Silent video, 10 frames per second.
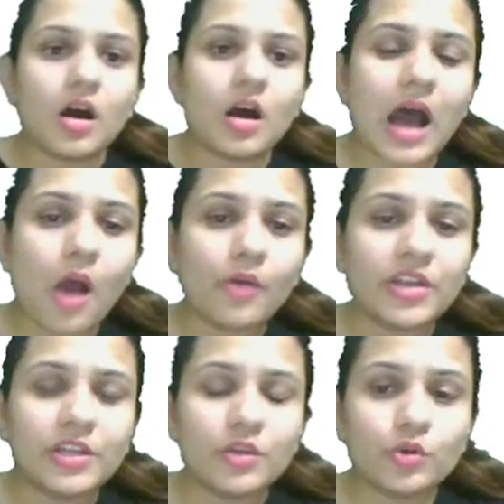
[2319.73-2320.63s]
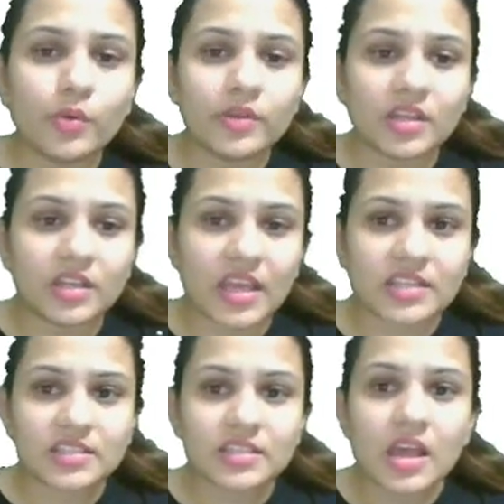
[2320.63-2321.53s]
How did you do in the
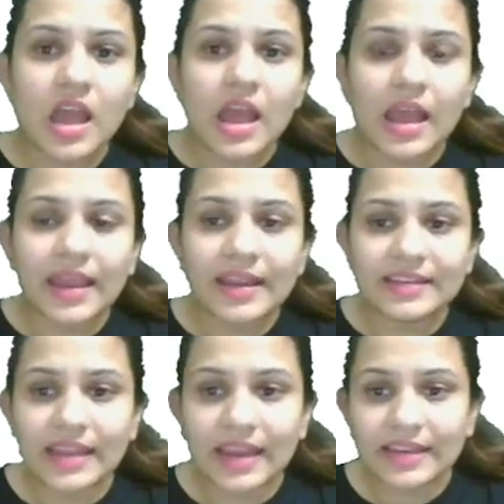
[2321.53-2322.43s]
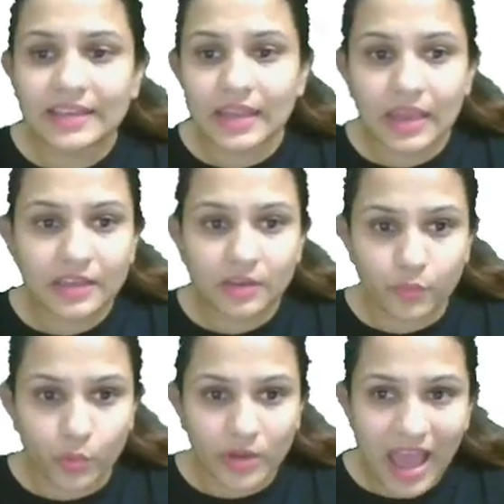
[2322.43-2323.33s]
test? It
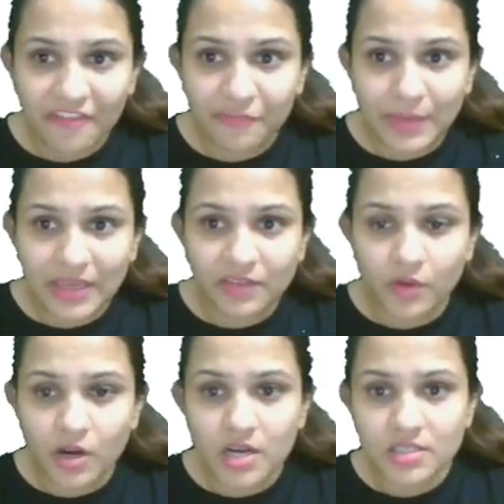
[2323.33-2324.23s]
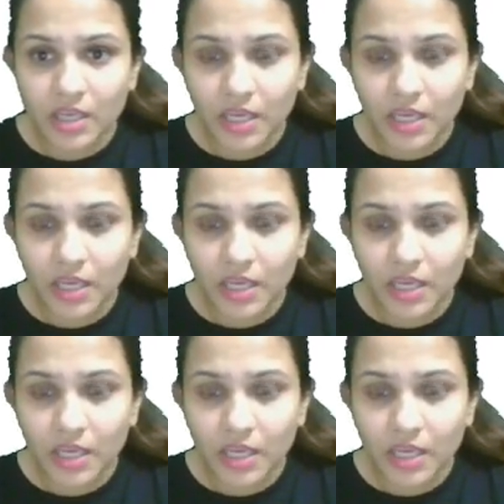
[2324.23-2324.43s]
would have been worse.